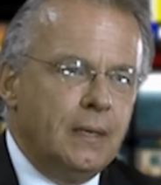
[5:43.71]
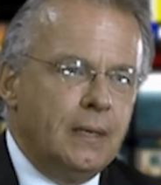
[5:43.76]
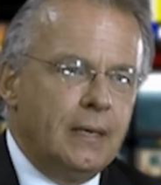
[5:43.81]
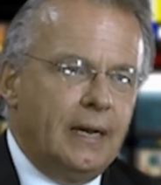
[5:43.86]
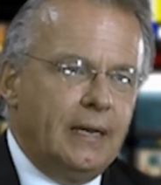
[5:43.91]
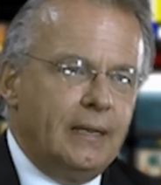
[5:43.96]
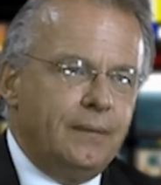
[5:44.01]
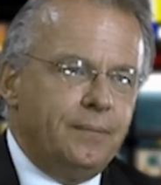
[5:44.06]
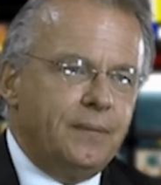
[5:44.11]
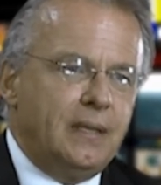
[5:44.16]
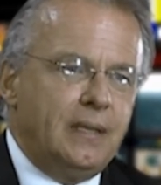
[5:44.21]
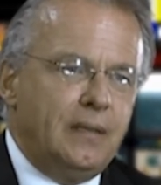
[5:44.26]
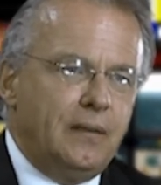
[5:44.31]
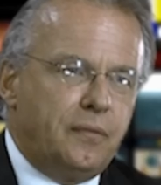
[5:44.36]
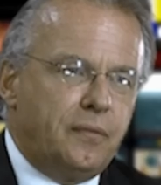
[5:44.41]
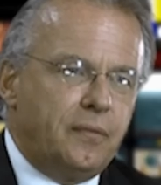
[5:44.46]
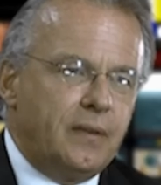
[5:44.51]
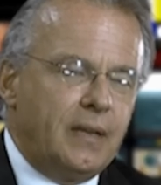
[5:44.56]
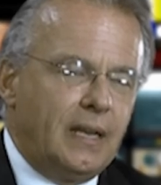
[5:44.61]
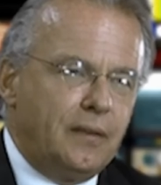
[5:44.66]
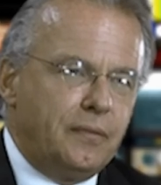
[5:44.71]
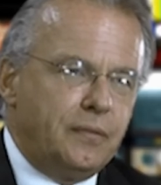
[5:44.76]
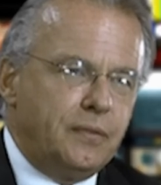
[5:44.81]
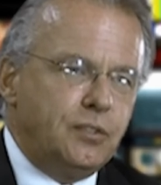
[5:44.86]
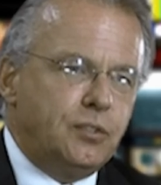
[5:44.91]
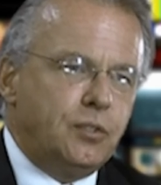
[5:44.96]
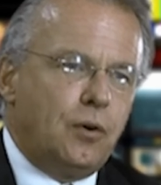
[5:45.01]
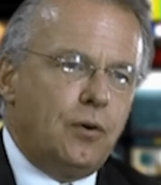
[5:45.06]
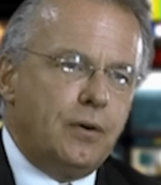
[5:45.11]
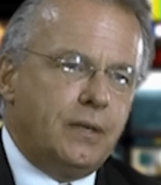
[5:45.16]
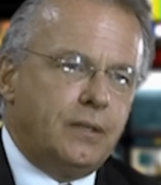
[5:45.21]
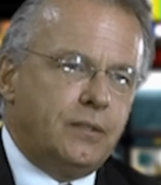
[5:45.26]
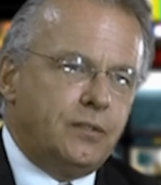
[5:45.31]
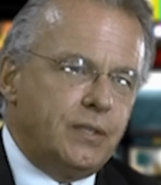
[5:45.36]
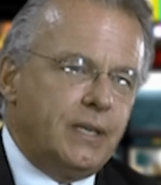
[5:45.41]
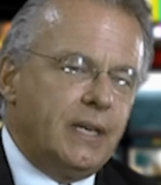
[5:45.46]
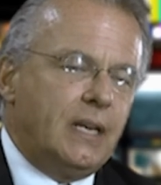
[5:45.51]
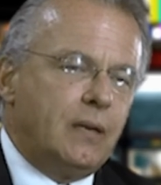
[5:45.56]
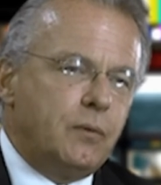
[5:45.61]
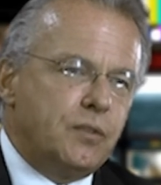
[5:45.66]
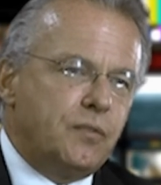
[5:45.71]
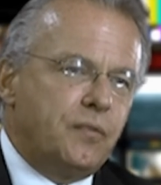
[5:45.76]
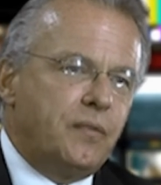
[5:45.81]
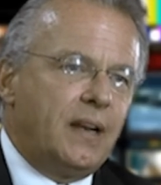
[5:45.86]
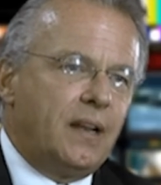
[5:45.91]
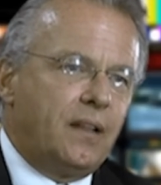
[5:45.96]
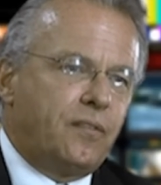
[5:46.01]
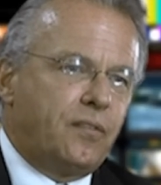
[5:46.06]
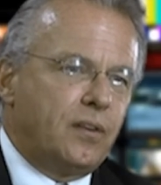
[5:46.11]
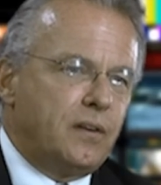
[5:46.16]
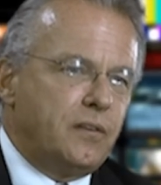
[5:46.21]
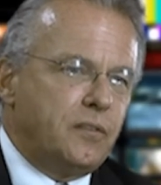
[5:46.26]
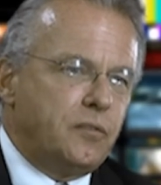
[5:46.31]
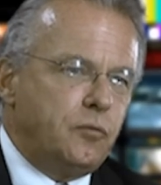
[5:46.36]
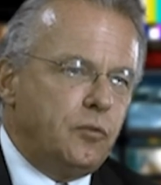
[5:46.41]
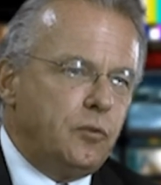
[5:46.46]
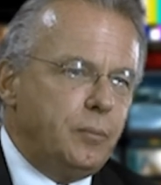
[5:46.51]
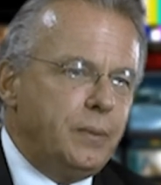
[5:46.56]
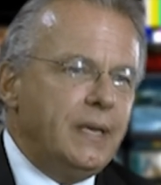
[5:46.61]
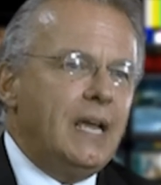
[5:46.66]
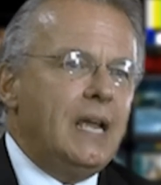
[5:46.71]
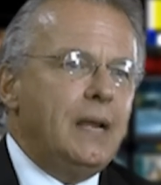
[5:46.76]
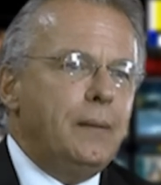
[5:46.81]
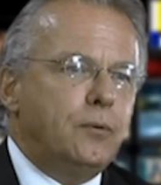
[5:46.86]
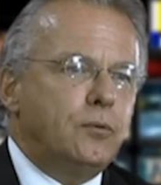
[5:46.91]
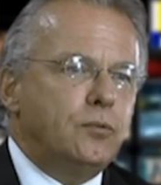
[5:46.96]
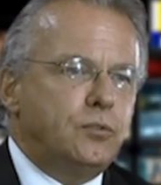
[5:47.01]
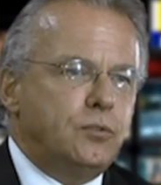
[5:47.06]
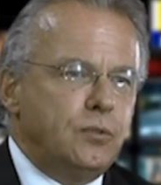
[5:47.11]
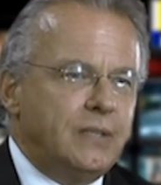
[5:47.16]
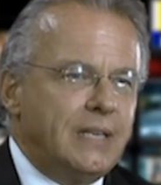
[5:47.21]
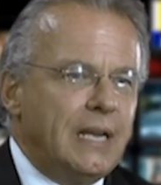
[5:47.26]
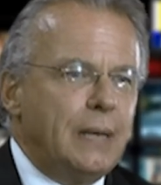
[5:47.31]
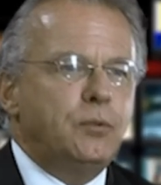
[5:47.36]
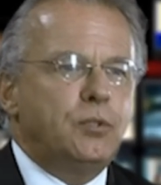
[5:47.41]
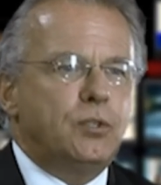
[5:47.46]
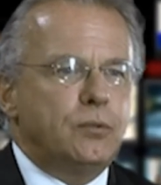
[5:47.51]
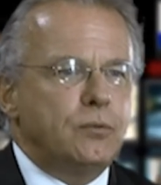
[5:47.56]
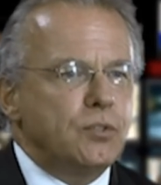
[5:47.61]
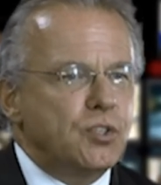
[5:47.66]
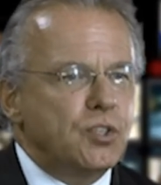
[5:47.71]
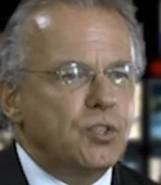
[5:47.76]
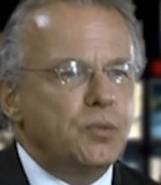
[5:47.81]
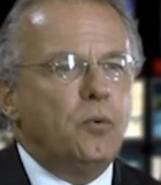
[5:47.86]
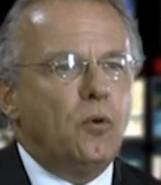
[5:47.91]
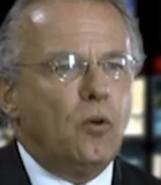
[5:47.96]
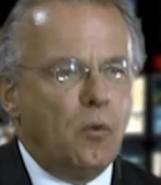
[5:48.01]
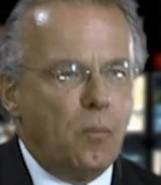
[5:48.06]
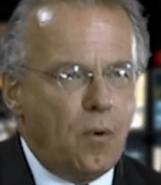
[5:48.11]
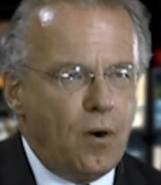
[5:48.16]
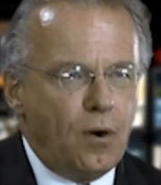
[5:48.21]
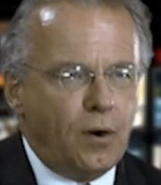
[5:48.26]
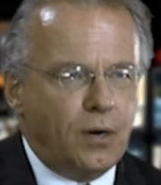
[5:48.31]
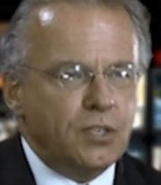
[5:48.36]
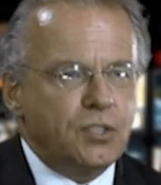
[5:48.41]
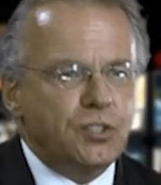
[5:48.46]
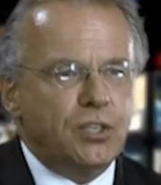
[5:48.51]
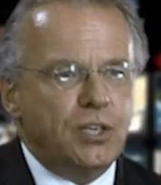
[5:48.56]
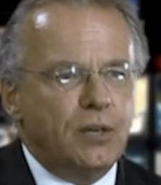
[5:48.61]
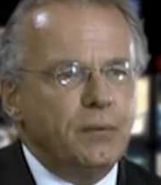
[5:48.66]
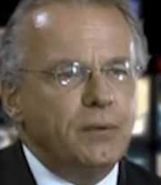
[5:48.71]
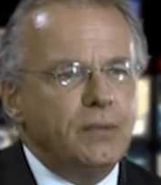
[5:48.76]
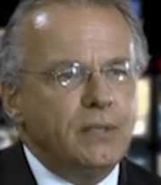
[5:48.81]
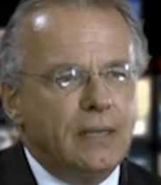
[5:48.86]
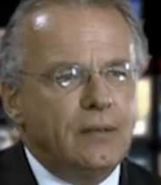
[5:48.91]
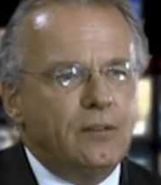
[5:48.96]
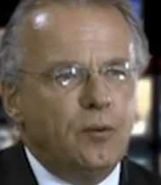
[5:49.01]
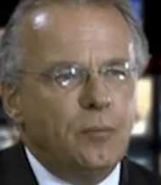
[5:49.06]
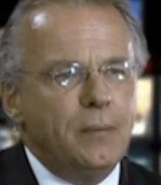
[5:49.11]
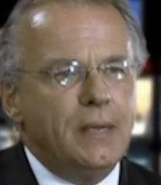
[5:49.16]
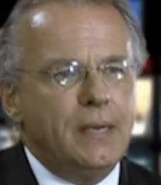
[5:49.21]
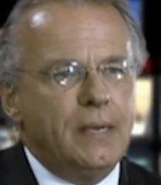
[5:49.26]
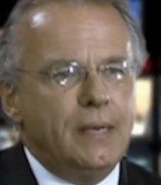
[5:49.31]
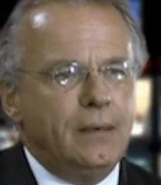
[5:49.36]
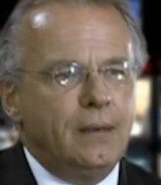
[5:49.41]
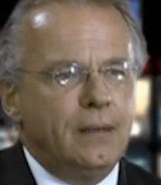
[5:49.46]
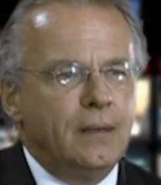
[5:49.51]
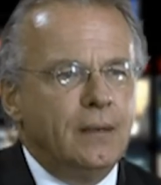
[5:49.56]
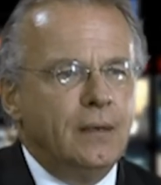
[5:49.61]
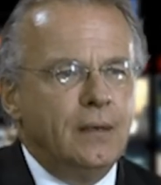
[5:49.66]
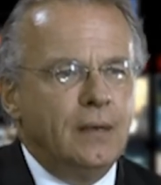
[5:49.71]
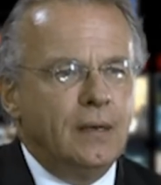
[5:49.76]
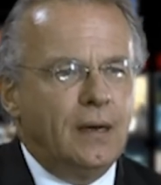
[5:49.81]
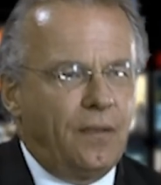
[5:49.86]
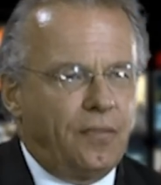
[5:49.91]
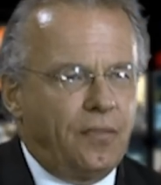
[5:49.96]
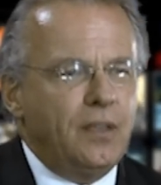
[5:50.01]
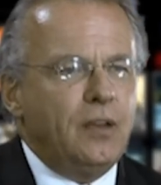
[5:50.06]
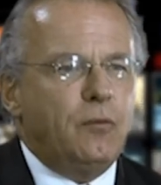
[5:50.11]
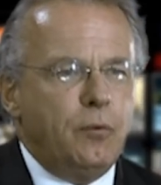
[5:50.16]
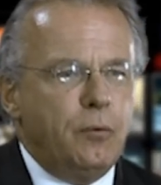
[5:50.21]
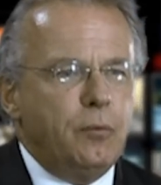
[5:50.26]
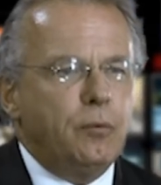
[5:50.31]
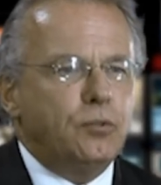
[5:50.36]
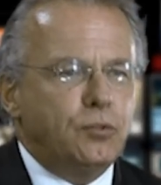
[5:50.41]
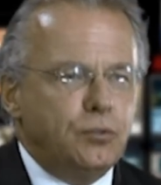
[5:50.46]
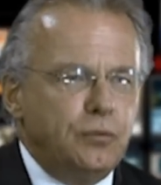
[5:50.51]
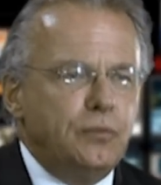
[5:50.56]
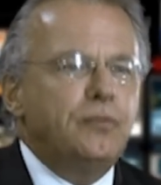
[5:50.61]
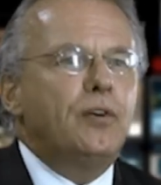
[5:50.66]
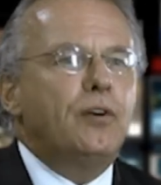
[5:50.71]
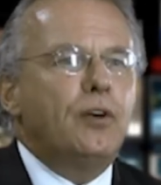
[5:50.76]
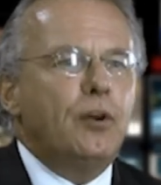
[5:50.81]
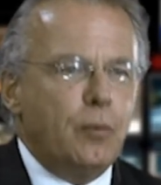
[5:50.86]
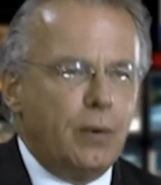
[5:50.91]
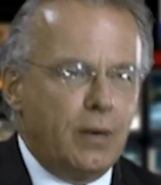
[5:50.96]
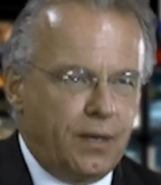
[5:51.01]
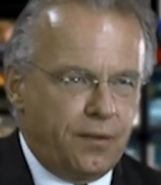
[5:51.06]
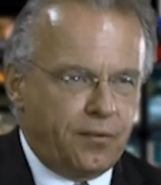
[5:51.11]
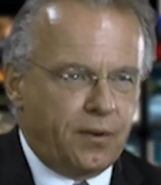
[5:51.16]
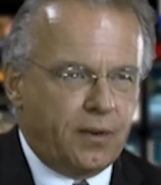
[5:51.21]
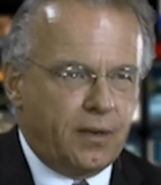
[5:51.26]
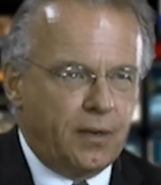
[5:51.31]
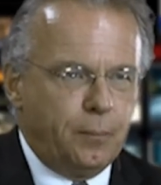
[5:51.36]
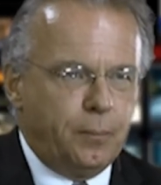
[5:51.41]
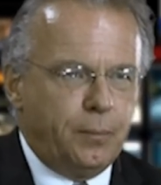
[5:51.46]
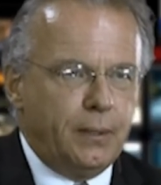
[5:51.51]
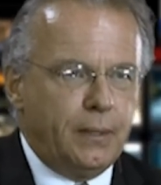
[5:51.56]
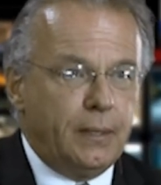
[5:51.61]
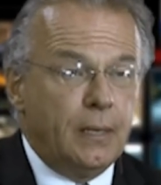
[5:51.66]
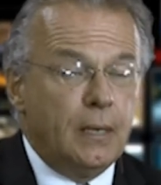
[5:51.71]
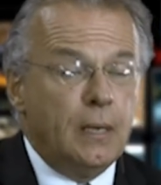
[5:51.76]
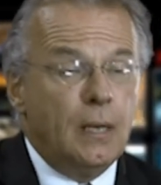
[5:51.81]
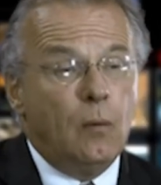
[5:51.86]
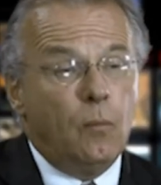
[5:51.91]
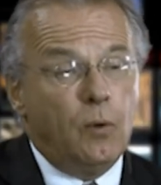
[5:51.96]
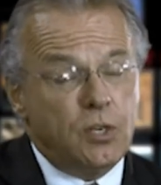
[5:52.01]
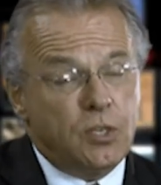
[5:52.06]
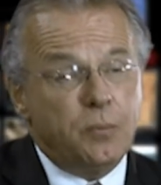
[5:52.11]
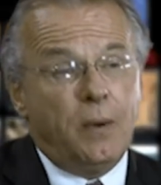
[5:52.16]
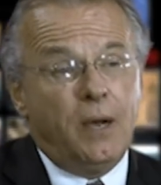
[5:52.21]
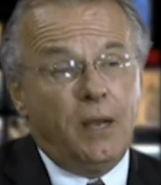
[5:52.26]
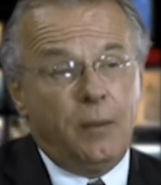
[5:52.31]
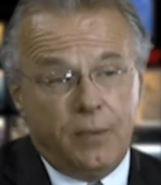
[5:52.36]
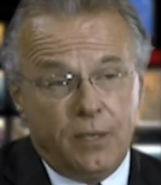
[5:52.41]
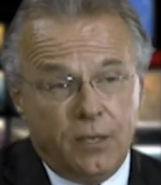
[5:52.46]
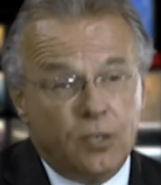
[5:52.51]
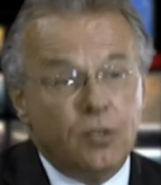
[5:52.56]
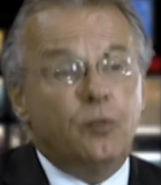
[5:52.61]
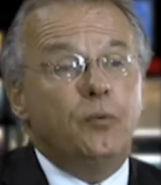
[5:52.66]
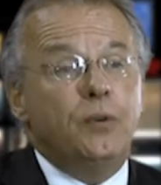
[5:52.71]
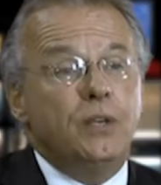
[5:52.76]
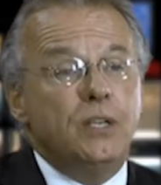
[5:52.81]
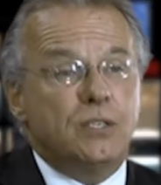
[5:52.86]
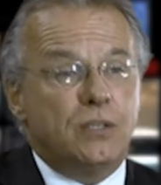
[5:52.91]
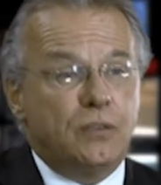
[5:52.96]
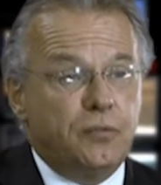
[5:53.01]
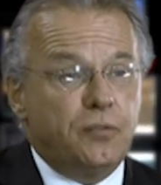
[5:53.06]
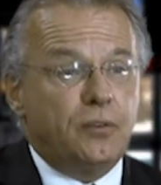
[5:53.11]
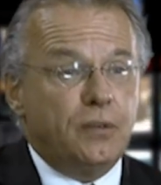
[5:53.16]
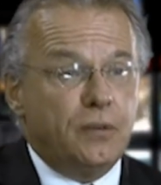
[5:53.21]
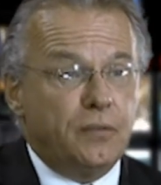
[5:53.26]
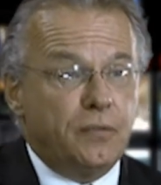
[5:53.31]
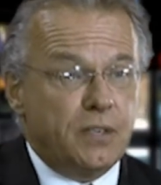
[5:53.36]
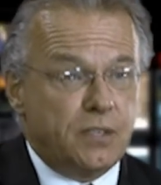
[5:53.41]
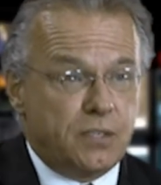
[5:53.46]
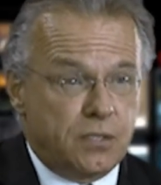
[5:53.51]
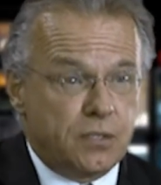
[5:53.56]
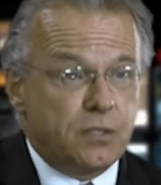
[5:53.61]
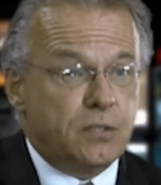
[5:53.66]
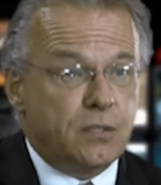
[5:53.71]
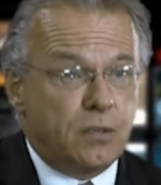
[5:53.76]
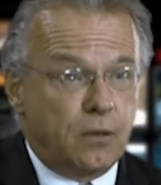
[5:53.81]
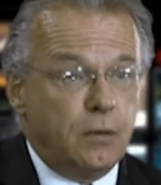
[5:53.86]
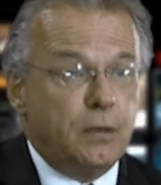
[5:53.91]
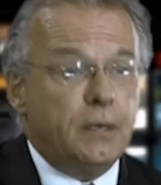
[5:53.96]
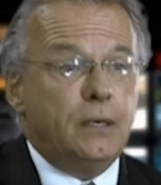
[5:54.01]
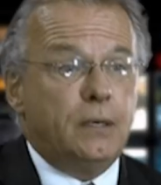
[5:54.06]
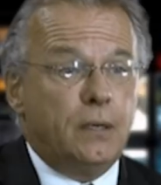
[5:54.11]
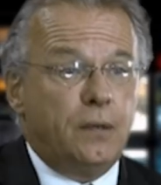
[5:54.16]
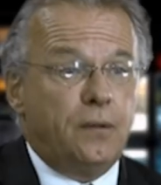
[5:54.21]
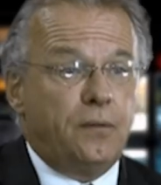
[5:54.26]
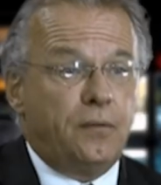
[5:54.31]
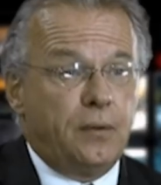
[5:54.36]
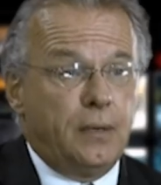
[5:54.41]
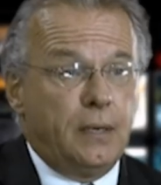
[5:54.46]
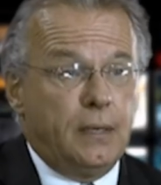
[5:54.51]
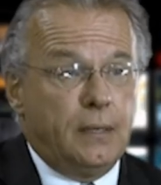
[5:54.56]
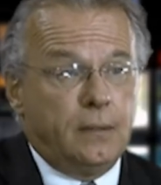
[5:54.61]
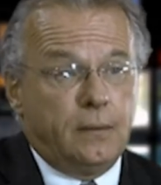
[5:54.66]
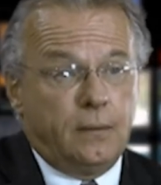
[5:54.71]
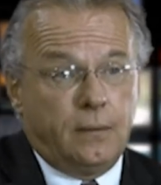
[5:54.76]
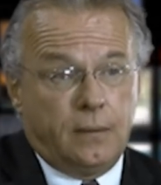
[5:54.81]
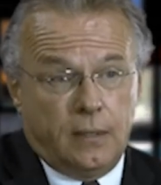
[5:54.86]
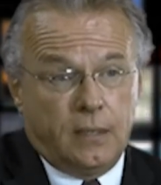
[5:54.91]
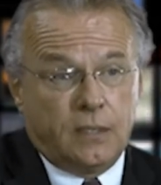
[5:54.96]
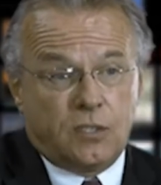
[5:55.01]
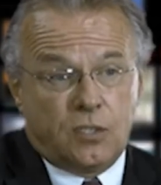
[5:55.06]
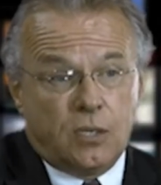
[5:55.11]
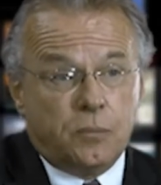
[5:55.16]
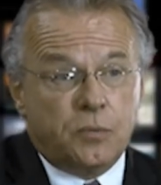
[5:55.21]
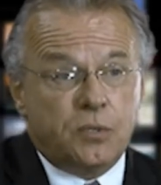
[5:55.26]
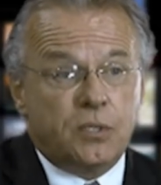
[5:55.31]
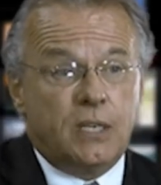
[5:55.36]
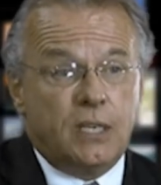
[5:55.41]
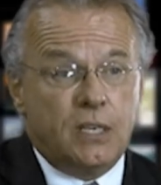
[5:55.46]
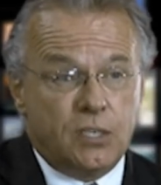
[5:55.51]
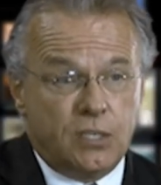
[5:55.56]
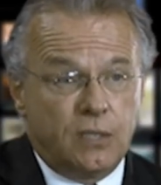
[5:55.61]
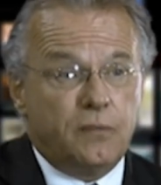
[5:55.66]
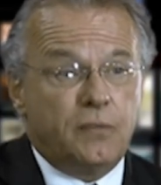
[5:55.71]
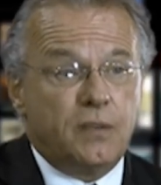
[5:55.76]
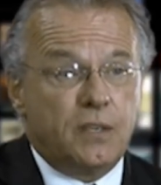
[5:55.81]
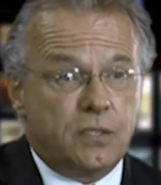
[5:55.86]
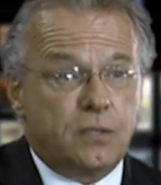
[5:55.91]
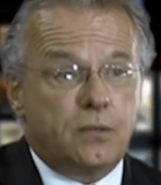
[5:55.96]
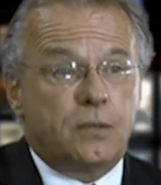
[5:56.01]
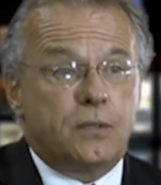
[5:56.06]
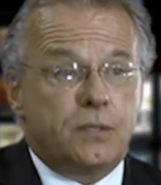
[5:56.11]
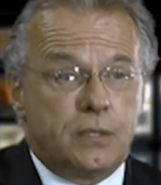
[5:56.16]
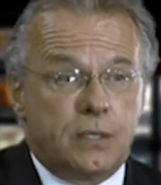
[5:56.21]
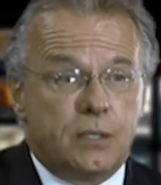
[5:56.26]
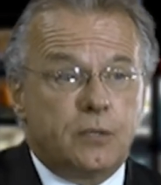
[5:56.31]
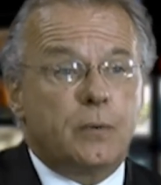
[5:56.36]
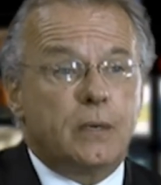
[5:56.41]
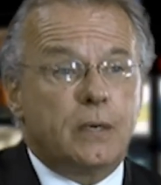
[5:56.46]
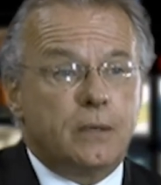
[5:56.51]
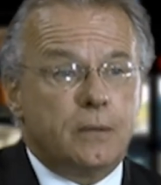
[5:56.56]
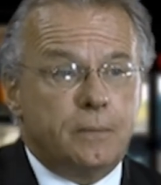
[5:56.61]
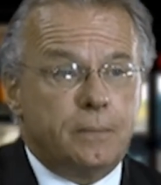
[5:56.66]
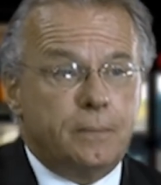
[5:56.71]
And if ElephantTalk together with ValidSoft will be able to capture a small market share in that domain, I think we will do very well as a company, which might be a good reason for investors to look at us and at some stage invest in us as well.